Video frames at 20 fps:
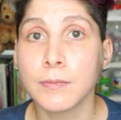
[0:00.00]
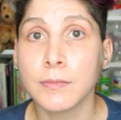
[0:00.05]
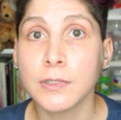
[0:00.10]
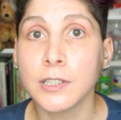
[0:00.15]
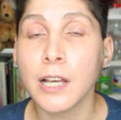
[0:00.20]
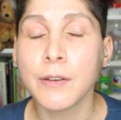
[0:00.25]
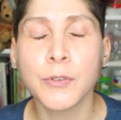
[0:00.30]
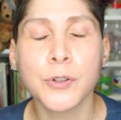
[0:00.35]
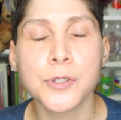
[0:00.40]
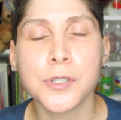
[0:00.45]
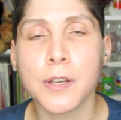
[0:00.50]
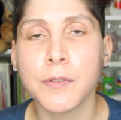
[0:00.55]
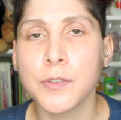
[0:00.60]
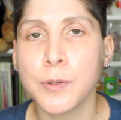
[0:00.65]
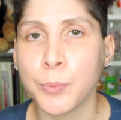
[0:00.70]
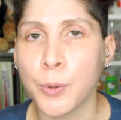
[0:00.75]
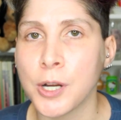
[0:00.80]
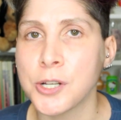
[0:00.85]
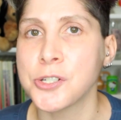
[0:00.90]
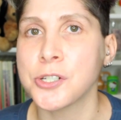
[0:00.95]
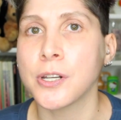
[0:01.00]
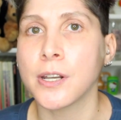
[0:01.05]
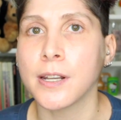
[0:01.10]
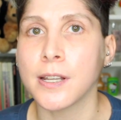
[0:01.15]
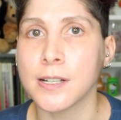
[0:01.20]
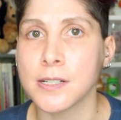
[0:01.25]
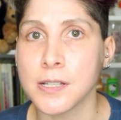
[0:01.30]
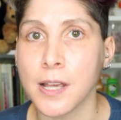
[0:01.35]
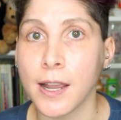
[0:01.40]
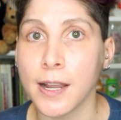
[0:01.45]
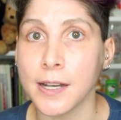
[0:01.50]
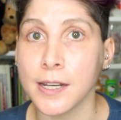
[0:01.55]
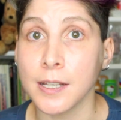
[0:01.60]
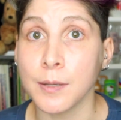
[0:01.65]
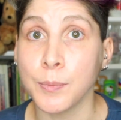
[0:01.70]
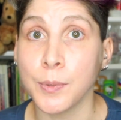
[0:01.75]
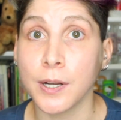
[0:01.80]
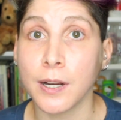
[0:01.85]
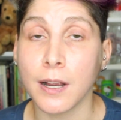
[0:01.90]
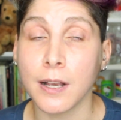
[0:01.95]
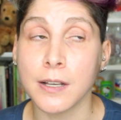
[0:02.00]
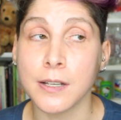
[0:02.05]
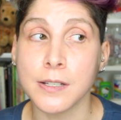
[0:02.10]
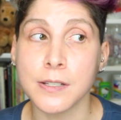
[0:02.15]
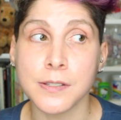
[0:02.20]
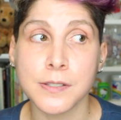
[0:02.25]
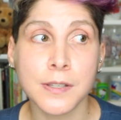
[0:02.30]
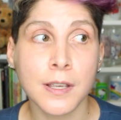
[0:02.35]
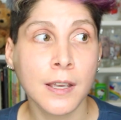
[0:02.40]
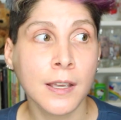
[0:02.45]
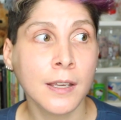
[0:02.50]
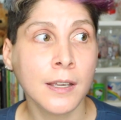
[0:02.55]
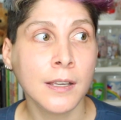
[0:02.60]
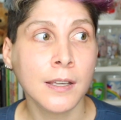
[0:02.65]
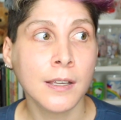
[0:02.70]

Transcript: levels of depression and anxiety, because